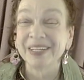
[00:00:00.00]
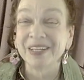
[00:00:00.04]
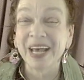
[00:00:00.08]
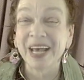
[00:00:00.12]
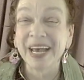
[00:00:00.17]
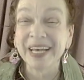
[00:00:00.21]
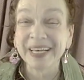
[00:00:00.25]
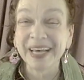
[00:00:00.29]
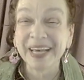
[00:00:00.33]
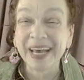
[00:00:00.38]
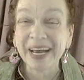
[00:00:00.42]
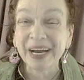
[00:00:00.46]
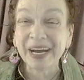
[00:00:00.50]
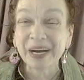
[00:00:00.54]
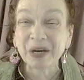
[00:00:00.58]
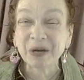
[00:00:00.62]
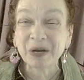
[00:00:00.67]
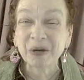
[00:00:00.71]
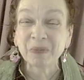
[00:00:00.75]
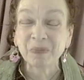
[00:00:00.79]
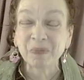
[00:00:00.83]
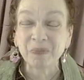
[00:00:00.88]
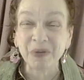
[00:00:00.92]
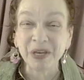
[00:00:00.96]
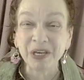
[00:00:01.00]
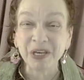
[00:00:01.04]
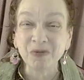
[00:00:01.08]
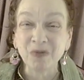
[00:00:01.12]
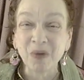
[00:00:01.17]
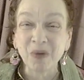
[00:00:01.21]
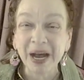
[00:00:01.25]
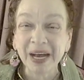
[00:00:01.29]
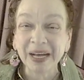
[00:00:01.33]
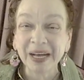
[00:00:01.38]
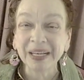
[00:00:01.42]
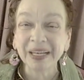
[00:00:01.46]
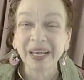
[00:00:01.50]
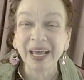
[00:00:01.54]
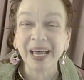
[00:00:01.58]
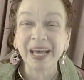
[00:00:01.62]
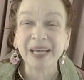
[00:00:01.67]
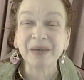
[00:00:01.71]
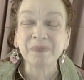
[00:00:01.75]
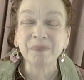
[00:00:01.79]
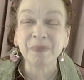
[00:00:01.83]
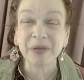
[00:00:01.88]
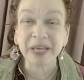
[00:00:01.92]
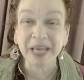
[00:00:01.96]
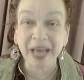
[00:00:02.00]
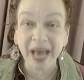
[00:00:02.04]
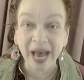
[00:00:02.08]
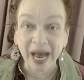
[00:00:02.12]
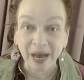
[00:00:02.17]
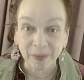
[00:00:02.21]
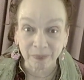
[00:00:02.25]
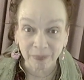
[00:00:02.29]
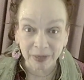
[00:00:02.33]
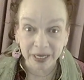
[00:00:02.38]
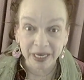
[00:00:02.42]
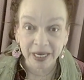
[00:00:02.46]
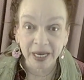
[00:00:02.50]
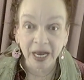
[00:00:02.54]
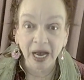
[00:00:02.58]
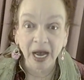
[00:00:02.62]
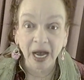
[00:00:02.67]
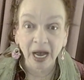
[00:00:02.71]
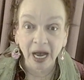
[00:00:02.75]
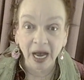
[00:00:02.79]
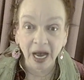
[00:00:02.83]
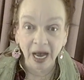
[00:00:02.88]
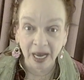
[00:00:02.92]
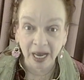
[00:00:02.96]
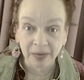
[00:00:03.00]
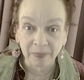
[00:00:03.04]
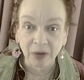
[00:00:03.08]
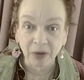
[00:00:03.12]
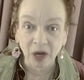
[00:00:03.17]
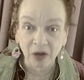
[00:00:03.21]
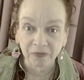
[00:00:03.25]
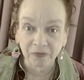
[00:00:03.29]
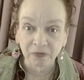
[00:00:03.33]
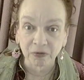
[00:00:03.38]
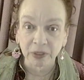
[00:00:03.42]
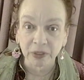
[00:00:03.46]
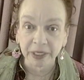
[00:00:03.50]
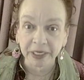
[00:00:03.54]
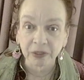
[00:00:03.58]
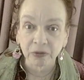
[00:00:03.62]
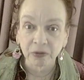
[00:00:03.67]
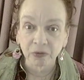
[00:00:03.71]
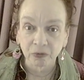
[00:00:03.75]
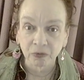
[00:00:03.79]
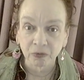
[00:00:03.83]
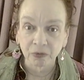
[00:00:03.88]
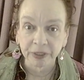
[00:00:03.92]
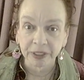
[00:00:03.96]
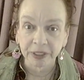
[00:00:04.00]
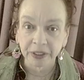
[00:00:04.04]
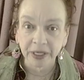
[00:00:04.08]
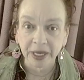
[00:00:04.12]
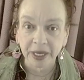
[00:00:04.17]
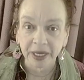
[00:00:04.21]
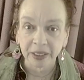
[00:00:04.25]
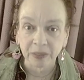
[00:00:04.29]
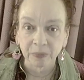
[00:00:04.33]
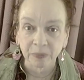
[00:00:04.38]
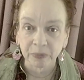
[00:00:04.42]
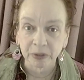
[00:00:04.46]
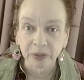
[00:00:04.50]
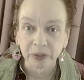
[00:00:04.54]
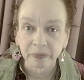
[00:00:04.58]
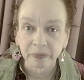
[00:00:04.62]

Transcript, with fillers: Take care, be well, and be happy. I'm offering real help.